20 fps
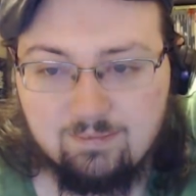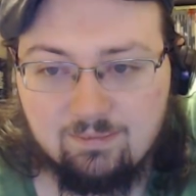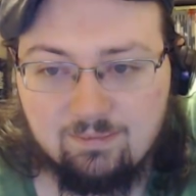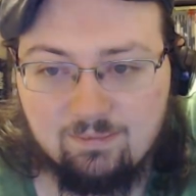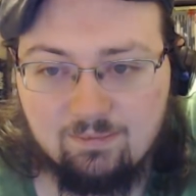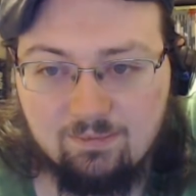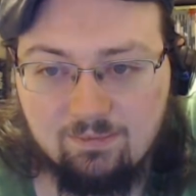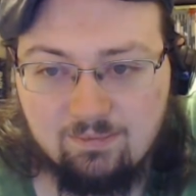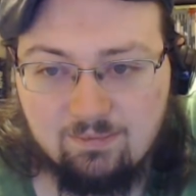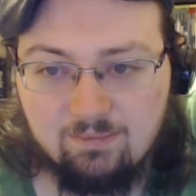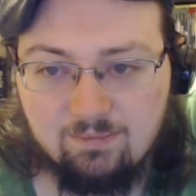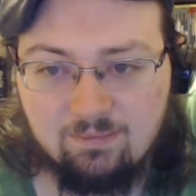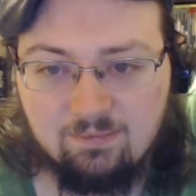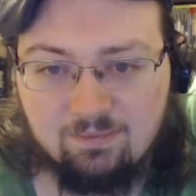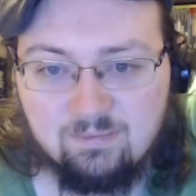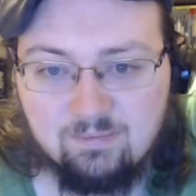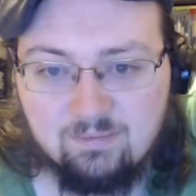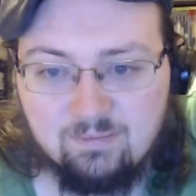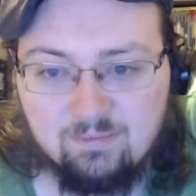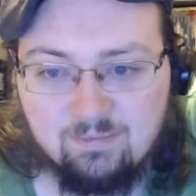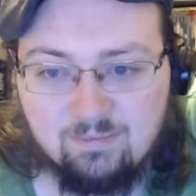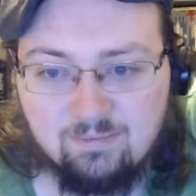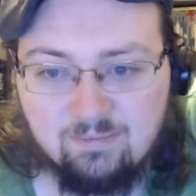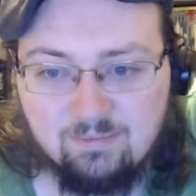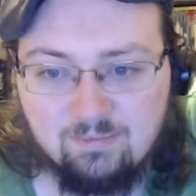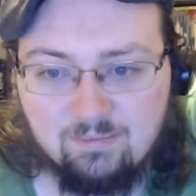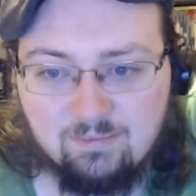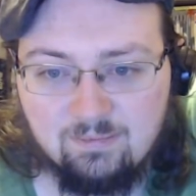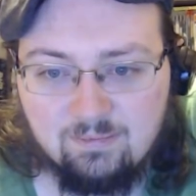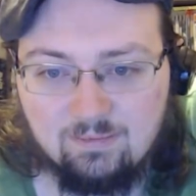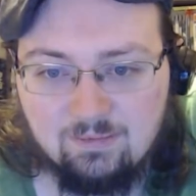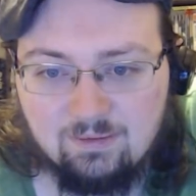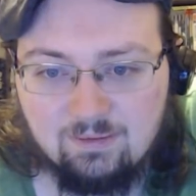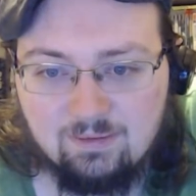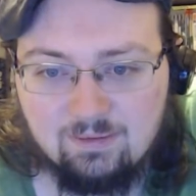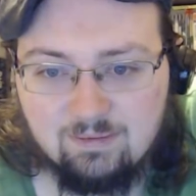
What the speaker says: No one is speaking in this clip.